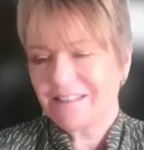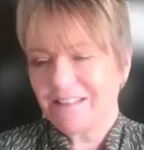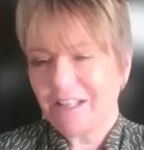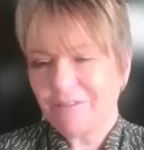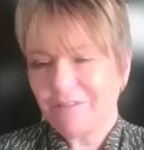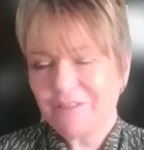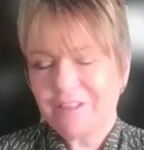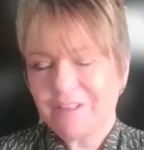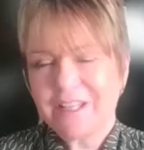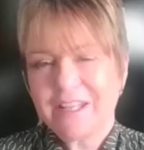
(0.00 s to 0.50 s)
a
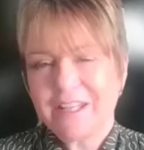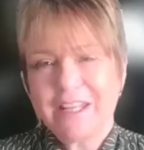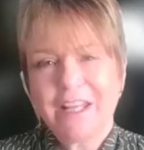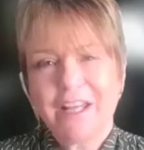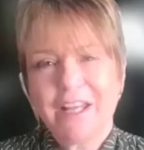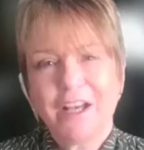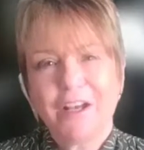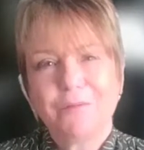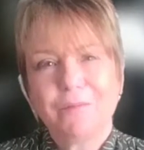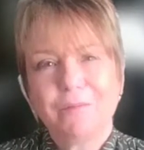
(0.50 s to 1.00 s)
lovely
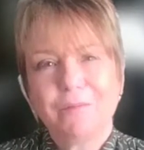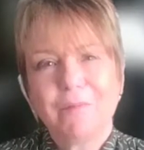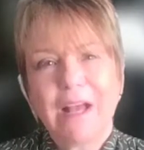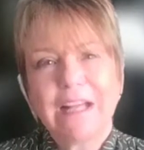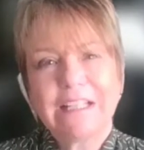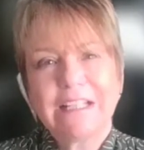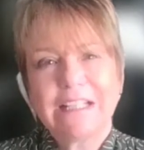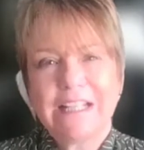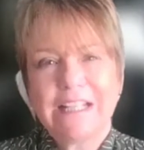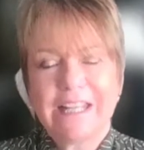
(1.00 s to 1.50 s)

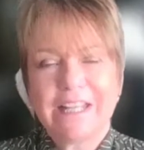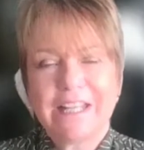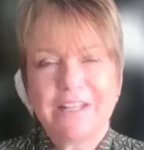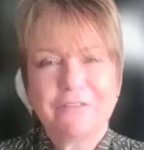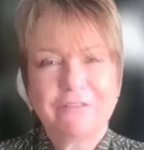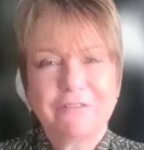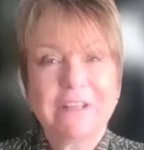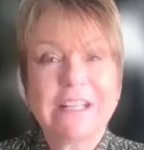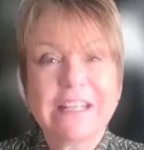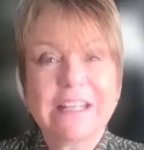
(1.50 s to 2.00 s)
accolade,
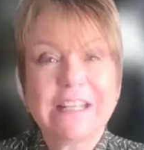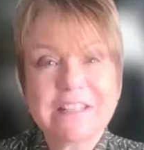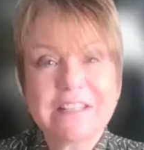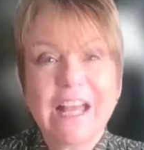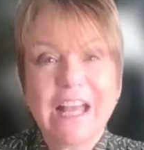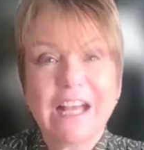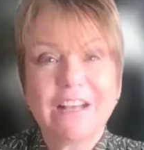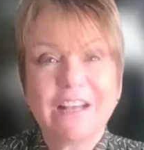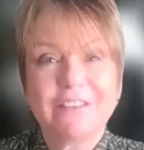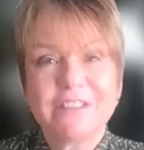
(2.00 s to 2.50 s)
really, to
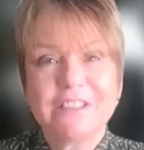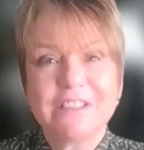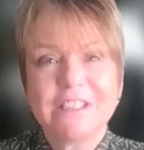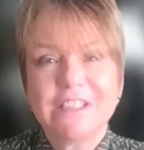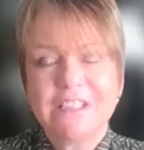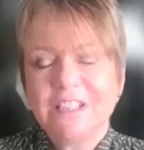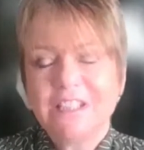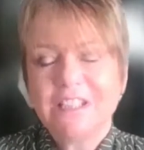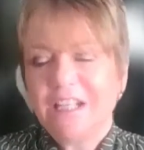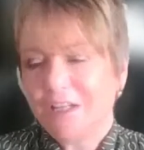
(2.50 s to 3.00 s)
have,
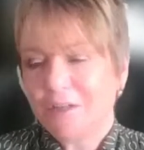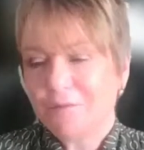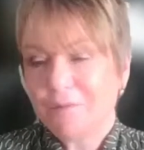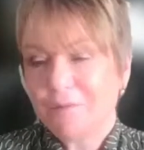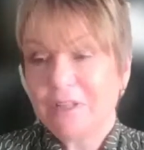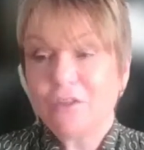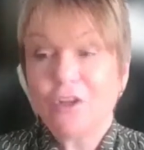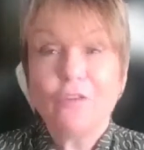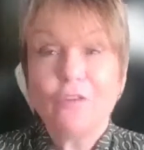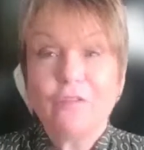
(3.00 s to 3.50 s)

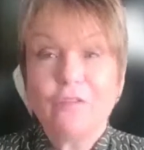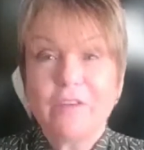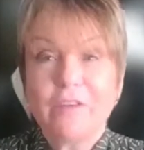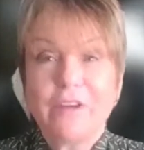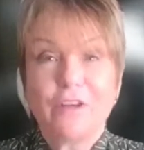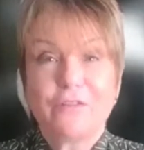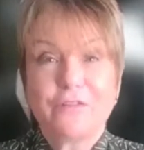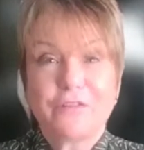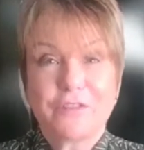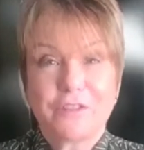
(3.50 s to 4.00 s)
and not very
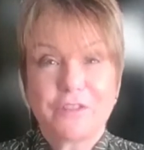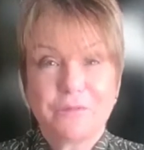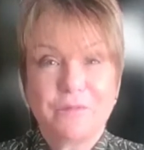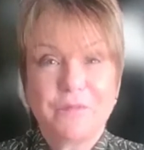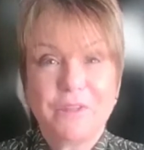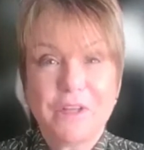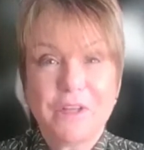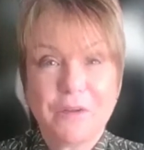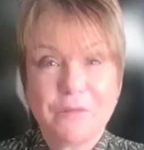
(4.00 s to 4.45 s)
often, you